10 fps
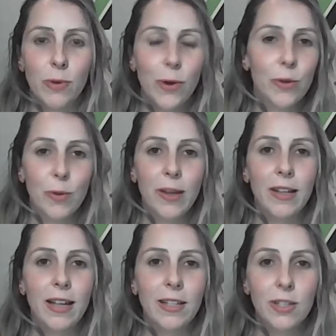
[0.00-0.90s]
Who do we
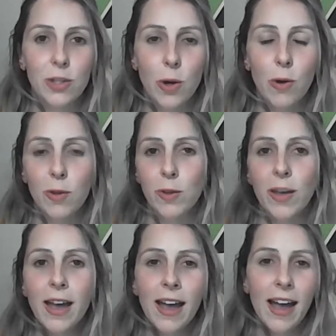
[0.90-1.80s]
need to talk to?
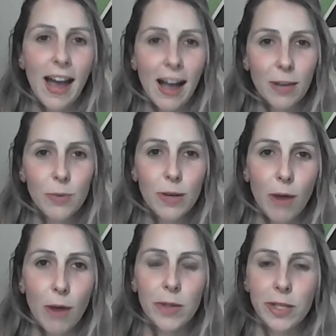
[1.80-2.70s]
How do we
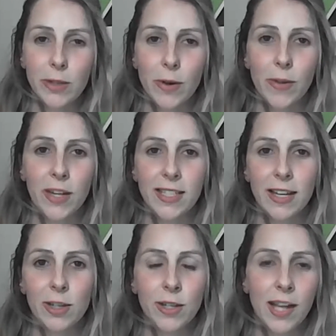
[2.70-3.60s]
grow as an
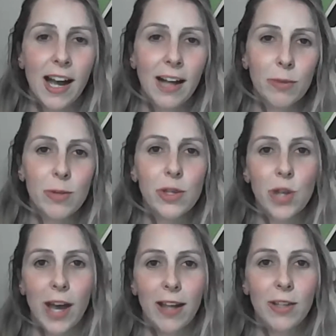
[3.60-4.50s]
organisation? How do we
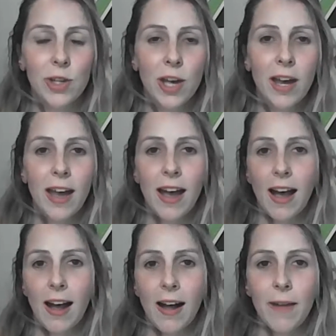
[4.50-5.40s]
change
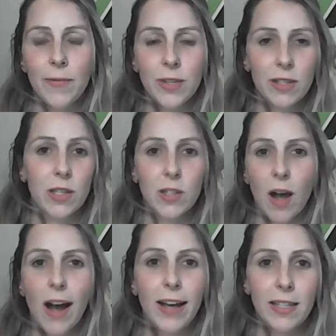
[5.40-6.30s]

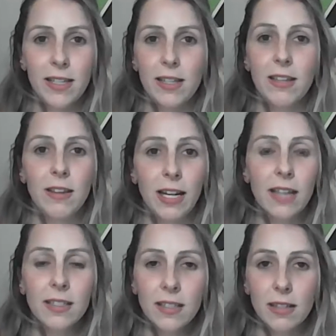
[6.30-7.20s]
society, I
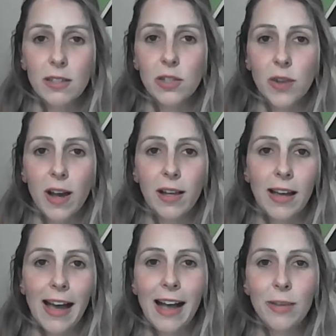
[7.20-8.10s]
guess, in
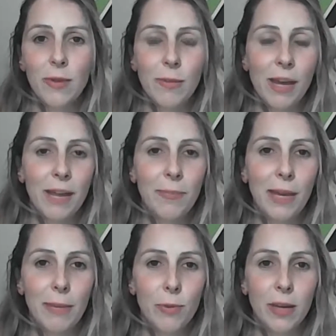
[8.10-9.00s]
Australia? How do we make
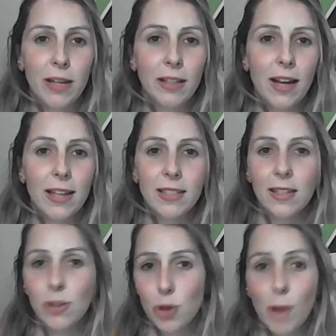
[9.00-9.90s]
people realise
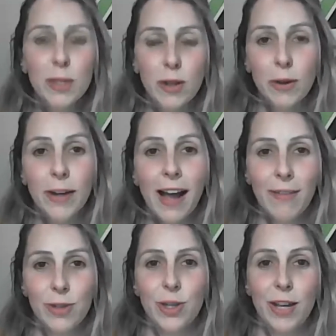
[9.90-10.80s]
that jobs don't have
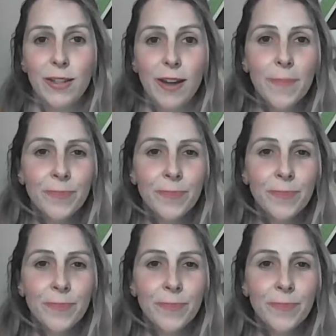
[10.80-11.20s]
a gender?